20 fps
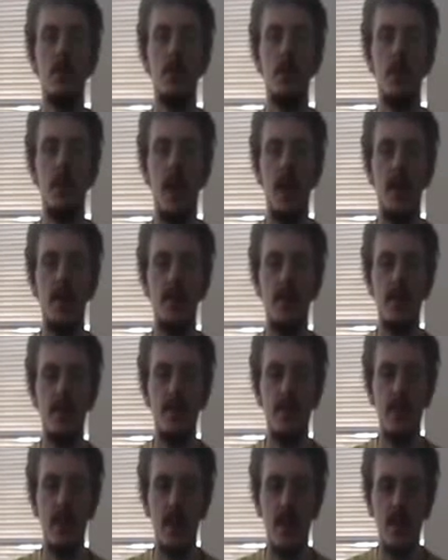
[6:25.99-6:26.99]
When you have
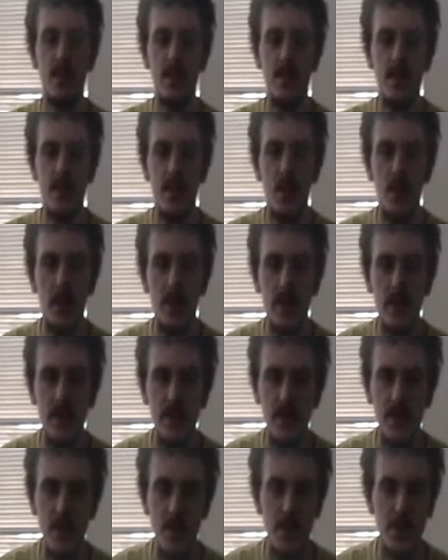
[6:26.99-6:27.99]
these thoughts, it's always
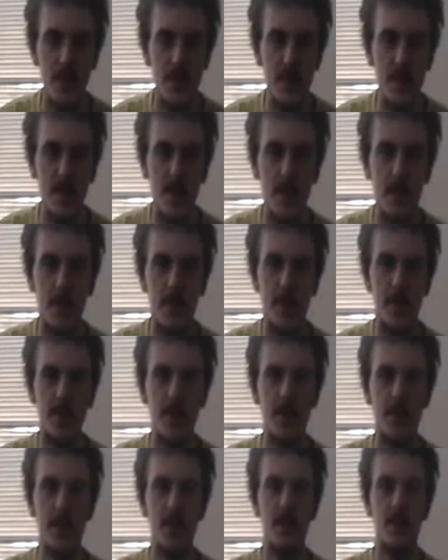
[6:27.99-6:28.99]
in terms of
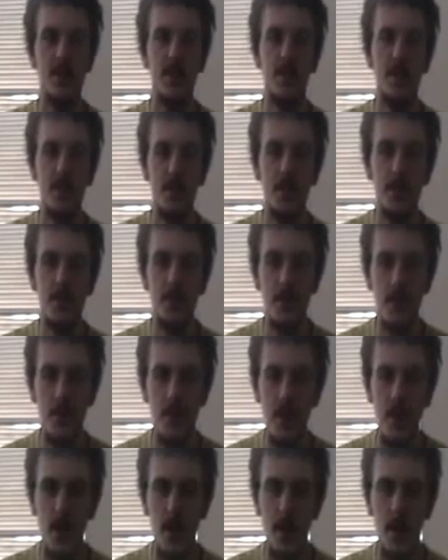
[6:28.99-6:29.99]
separation. It's you
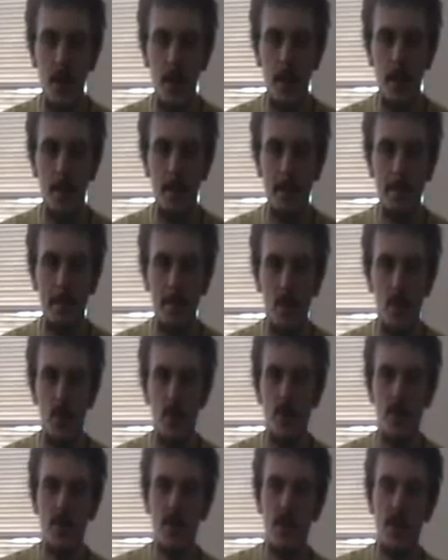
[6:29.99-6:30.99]

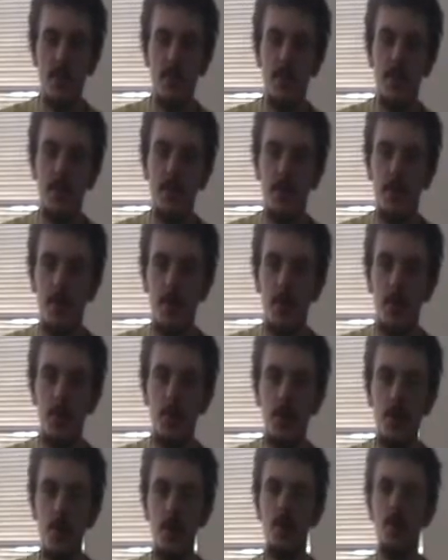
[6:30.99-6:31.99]
who are separate from the
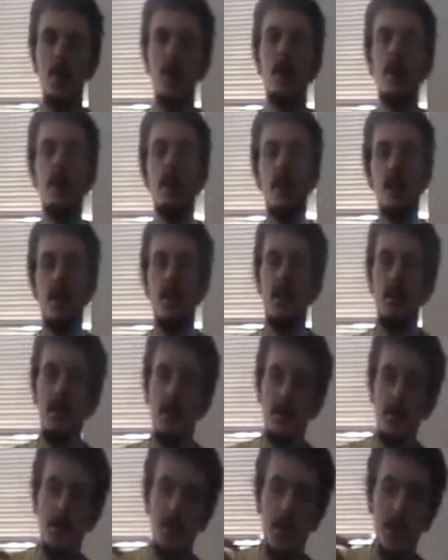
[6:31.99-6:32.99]
world
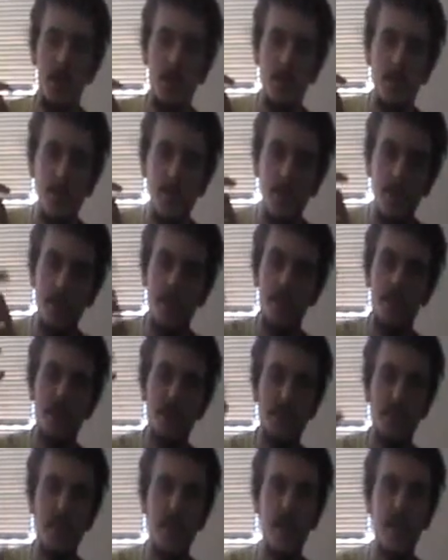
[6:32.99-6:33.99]
being forced
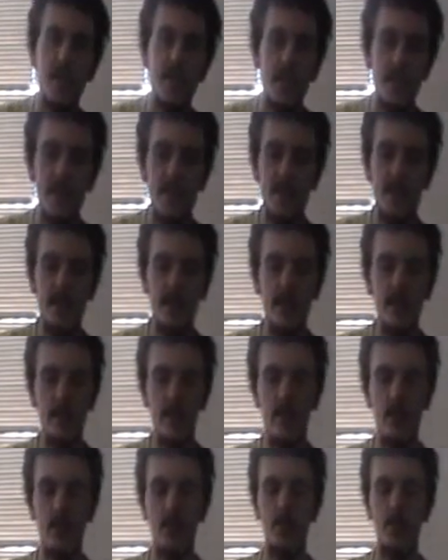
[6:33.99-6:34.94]
to fight against it.